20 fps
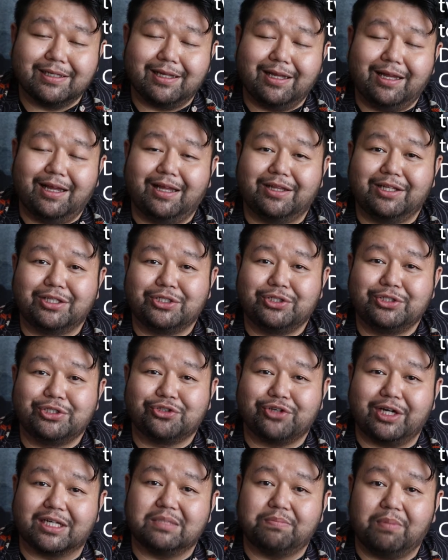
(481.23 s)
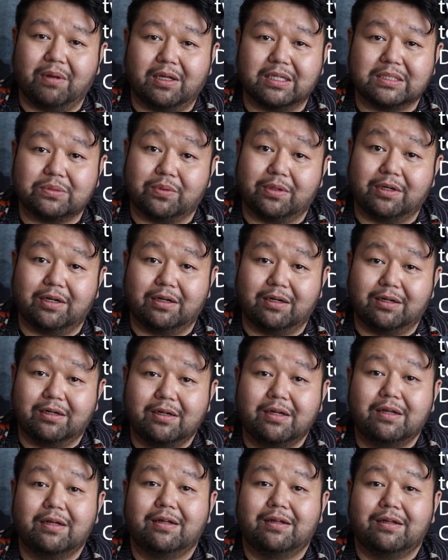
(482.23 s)
The two stress balls were
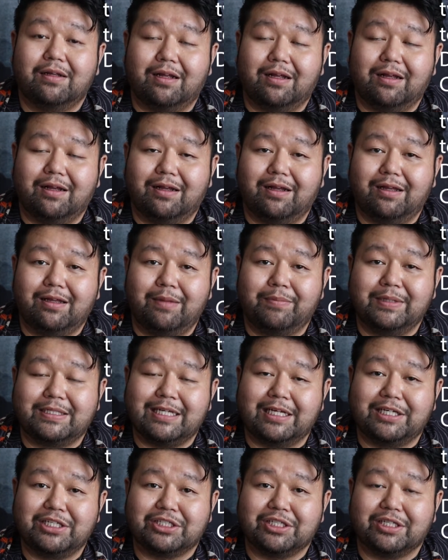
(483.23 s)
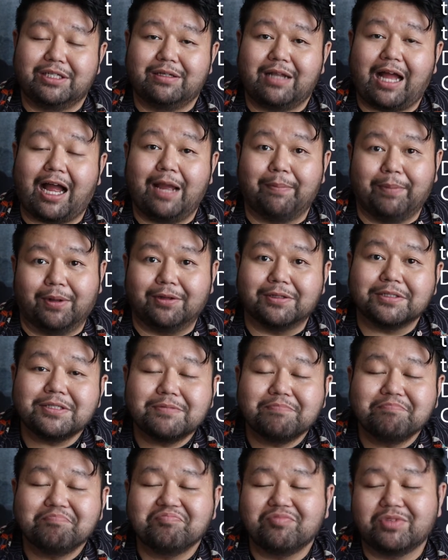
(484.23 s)
imitation
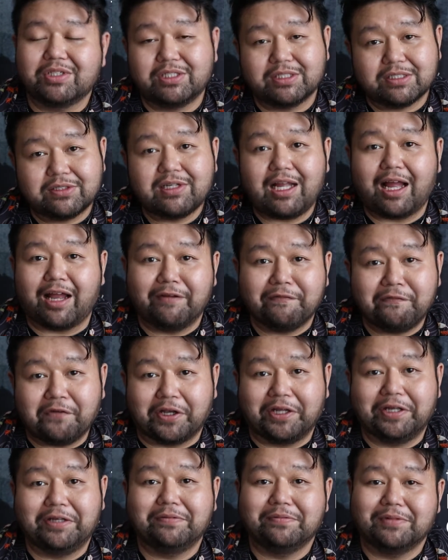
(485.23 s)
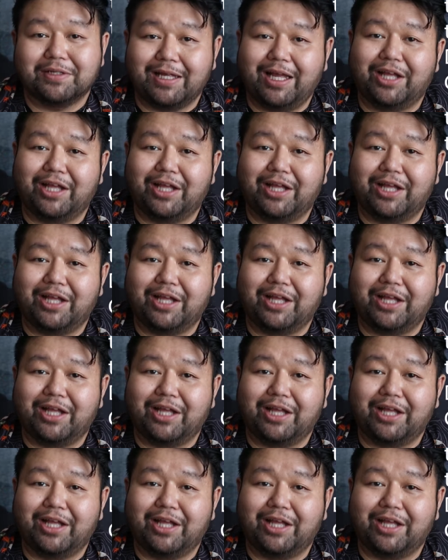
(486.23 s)
eyeballs, which is kind of funny.